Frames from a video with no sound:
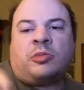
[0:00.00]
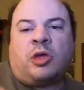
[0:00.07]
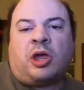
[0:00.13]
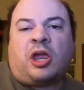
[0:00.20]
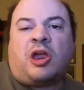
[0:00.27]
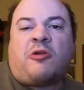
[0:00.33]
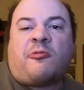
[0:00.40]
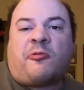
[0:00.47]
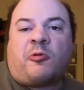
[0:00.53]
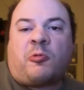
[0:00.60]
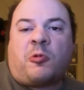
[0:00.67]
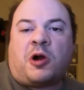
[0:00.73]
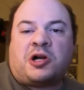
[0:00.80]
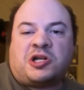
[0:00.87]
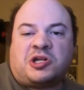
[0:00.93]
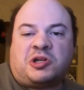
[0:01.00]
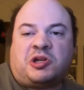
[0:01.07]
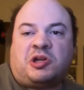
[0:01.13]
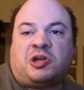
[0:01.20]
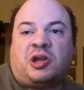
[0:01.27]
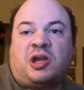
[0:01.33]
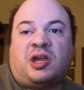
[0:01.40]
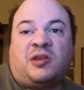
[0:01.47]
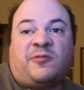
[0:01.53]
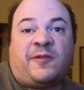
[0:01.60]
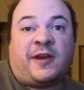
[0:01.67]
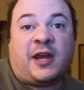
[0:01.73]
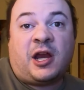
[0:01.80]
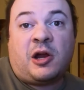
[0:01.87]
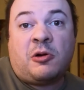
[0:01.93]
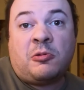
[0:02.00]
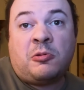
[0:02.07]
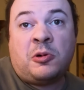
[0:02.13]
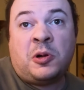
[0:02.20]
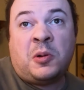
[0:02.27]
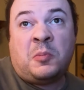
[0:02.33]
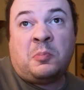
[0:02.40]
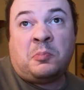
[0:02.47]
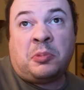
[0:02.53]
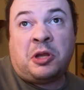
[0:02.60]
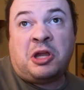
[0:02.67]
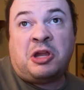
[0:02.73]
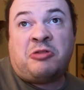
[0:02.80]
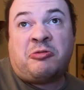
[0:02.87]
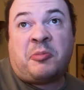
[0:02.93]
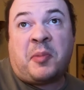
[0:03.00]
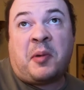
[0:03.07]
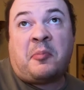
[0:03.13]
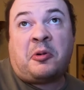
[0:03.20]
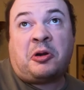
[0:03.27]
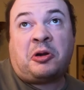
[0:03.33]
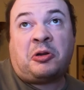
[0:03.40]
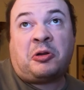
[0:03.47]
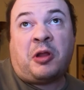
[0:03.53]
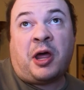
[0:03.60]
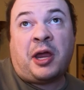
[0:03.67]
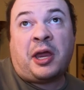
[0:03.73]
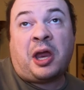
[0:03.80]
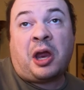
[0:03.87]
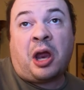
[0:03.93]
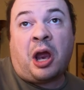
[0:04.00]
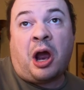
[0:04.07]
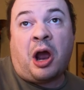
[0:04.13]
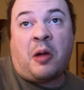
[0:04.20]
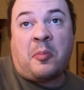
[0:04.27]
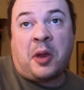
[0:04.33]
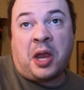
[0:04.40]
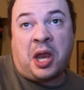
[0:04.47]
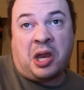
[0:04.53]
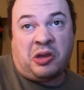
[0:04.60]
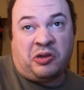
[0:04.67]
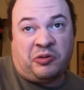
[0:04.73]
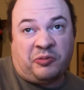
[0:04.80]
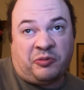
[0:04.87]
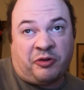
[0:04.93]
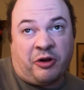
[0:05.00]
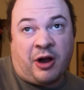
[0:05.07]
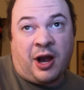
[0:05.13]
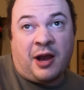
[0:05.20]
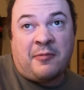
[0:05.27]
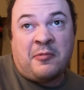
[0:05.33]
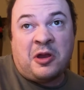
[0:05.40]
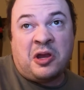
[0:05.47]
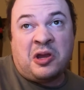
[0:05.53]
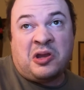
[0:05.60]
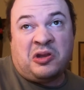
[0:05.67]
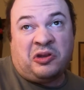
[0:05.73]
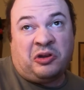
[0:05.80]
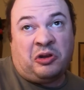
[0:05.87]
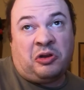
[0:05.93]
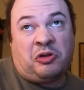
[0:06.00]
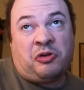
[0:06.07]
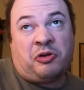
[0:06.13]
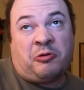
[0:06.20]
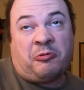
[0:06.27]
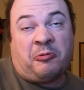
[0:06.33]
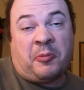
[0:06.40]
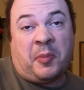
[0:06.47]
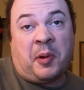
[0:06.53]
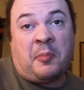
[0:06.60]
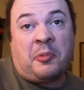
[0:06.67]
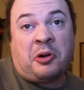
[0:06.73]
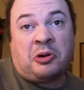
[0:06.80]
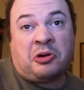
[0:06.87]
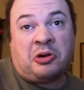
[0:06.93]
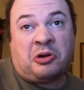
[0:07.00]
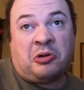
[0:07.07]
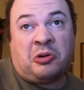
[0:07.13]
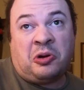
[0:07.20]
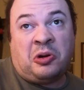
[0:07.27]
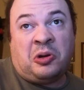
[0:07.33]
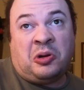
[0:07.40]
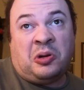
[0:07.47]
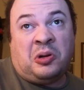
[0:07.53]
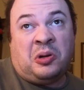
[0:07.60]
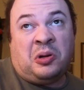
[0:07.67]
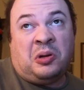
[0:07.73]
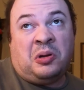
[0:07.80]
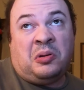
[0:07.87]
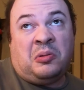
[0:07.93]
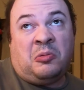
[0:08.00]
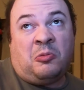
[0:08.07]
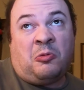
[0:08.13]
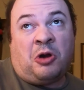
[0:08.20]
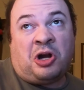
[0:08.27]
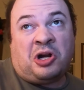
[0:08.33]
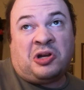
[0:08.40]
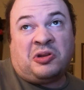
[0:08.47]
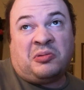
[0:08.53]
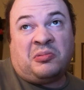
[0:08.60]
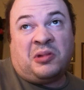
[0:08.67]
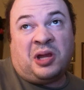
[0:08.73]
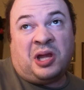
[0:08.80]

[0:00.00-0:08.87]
Thank you for watching today's video. Please remember to like, comment, and subscribe so you can remember to watch